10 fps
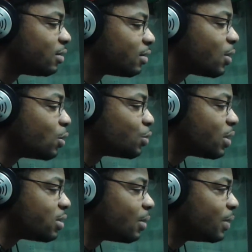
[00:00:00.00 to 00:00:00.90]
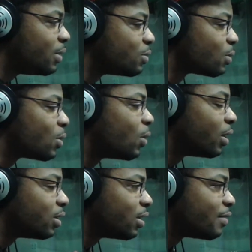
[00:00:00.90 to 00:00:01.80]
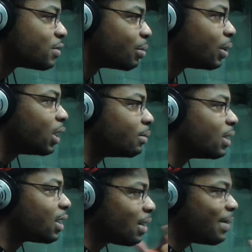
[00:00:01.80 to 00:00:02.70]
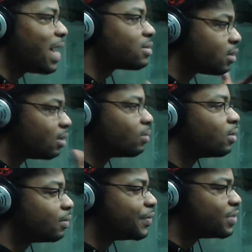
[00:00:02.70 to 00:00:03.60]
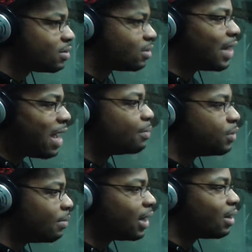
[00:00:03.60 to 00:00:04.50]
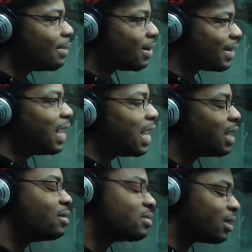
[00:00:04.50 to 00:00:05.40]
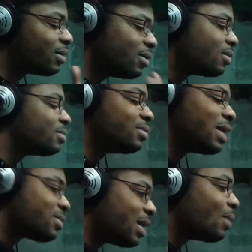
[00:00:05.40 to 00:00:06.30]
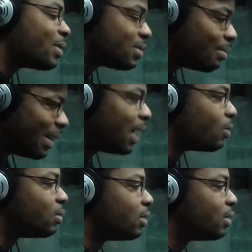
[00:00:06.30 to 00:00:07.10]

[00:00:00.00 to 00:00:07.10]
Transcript: Coltrane said when he was recording in Love Supreme, and they kept asking him, well, is this the album you're making about God? And he's like, that's not what it's about.